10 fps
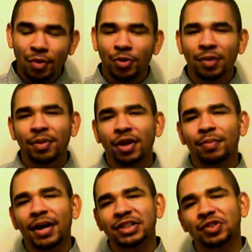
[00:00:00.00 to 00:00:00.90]
What
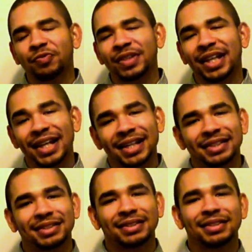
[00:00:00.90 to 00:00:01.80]
about apostrophe
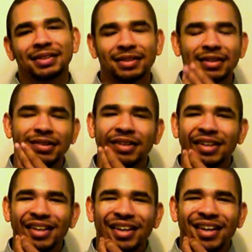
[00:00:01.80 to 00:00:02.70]
S?
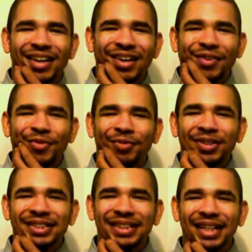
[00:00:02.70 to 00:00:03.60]
When
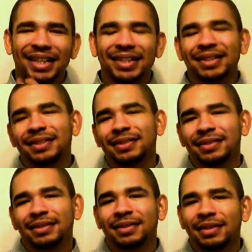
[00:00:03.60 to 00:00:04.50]
we say,
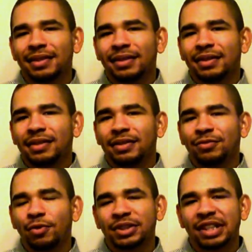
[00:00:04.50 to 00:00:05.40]

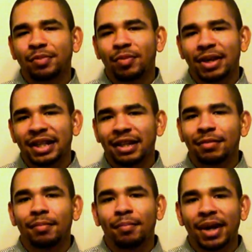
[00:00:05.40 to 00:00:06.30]
for example, my
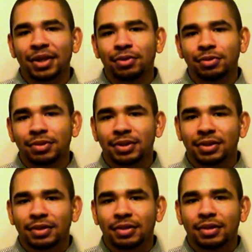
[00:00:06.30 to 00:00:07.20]
name,
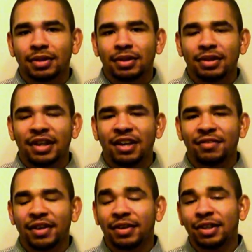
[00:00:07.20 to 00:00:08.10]
Michaels,
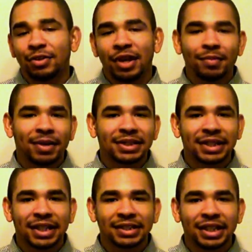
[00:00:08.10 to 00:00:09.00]
yeah,
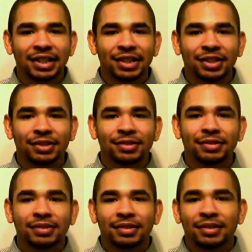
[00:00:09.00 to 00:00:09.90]

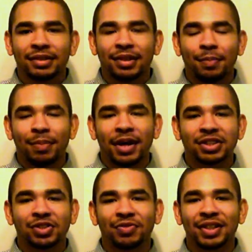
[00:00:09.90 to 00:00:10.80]
Michael
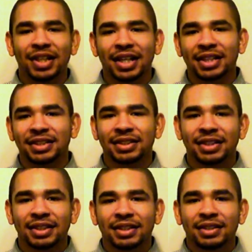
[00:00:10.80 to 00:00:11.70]
apostrophe S.